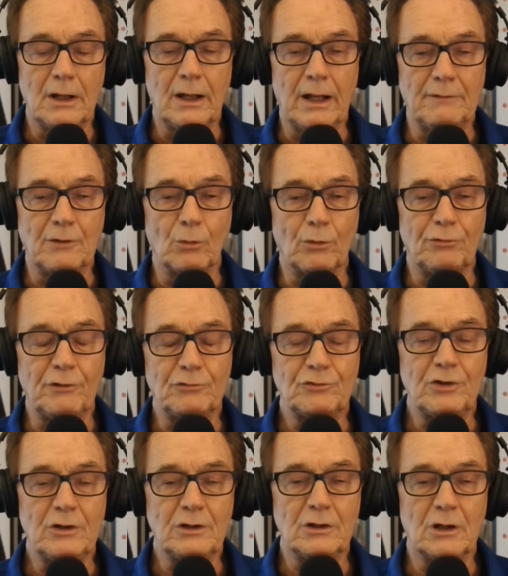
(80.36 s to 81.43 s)
and there were
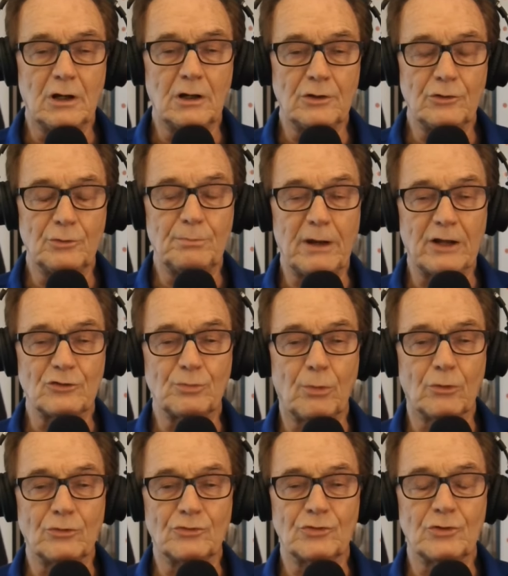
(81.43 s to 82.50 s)
1,500
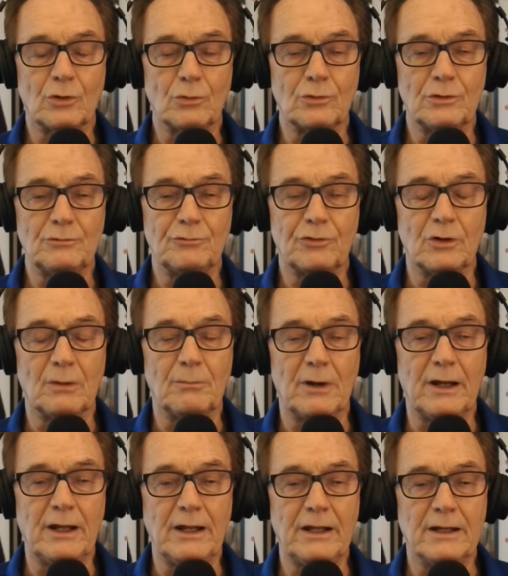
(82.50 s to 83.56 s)
passports stolen
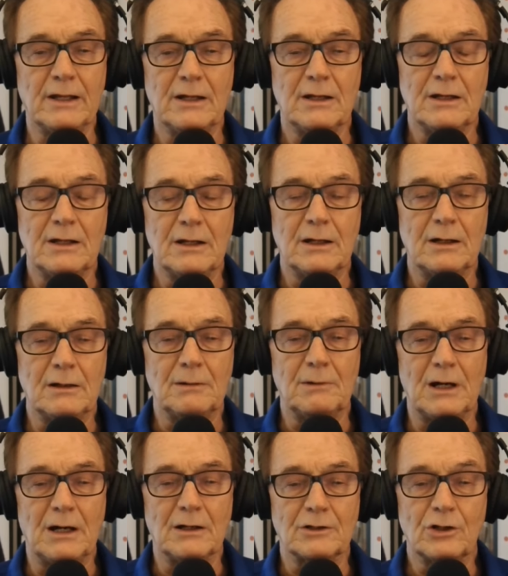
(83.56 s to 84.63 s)
from a
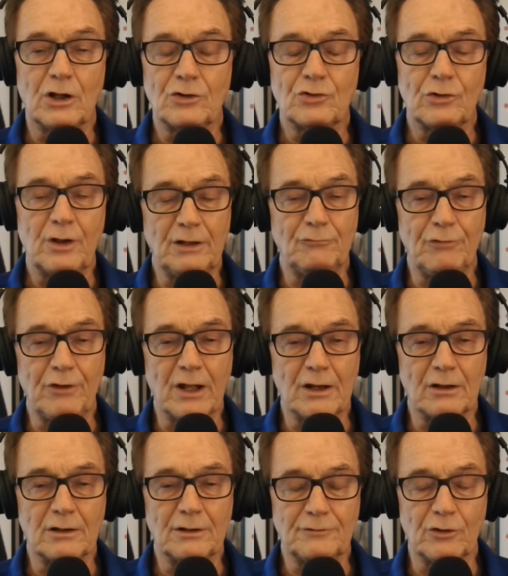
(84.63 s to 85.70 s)
country in
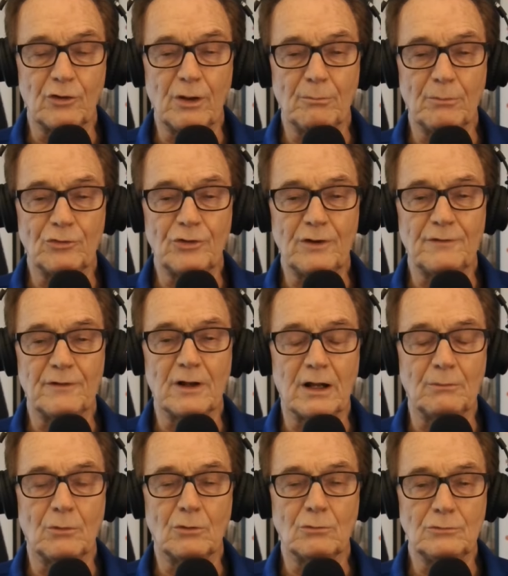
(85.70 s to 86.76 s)
Vienna at their embassy that
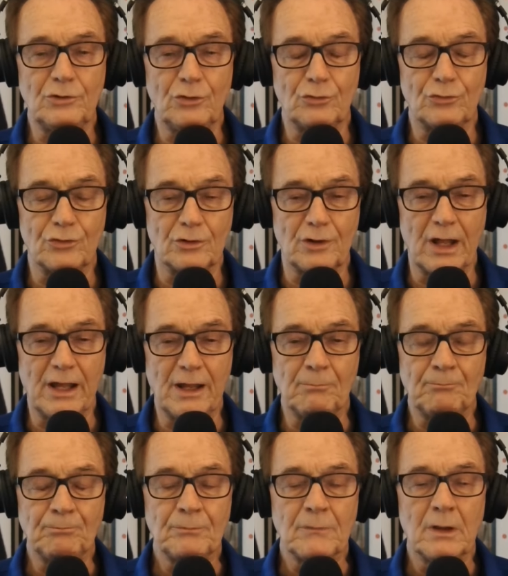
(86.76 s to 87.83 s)
I won't use their
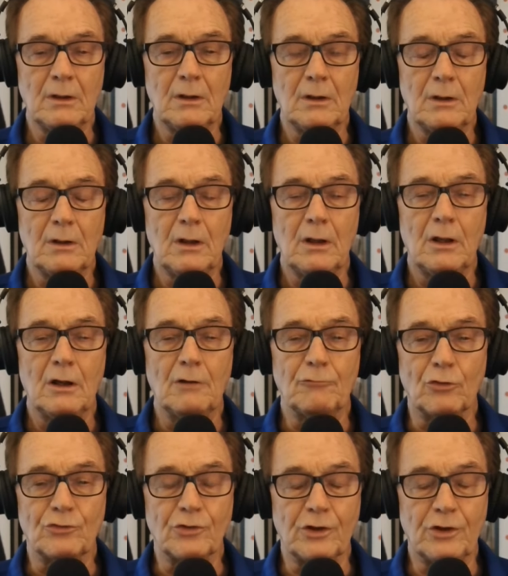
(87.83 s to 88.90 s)
name
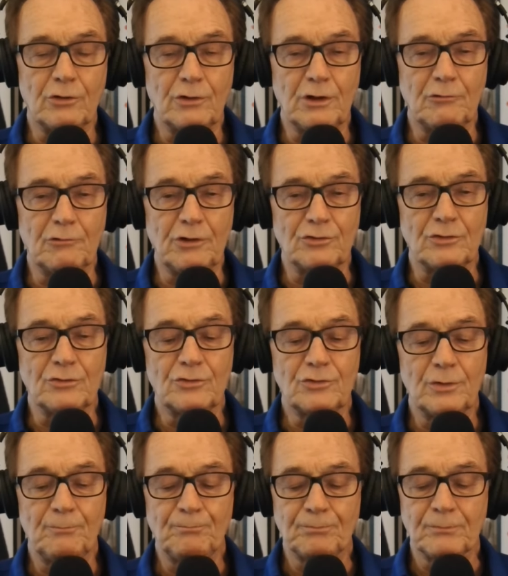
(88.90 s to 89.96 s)
for security
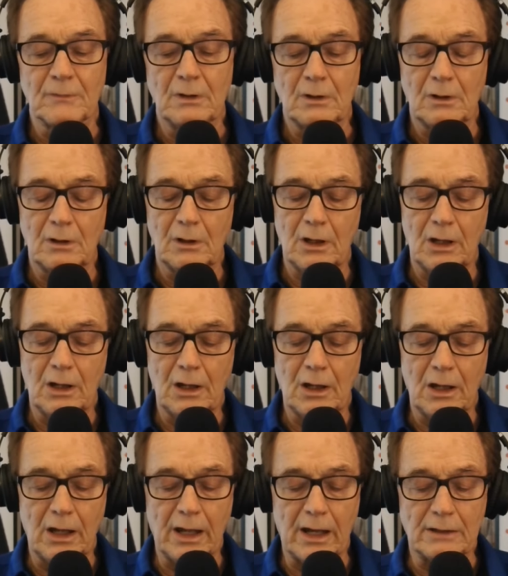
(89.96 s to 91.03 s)
reasons.
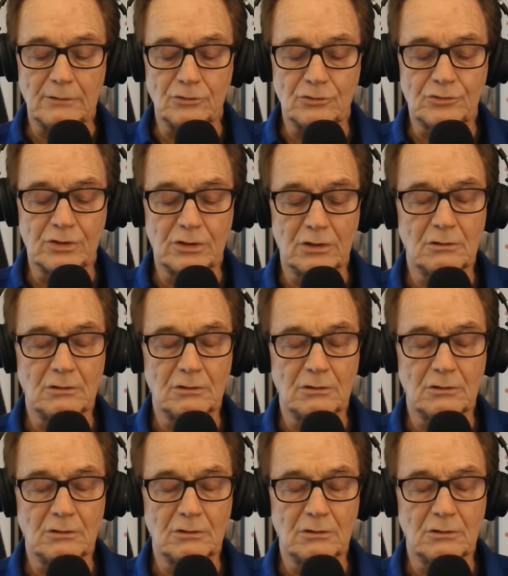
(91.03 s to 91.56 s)
And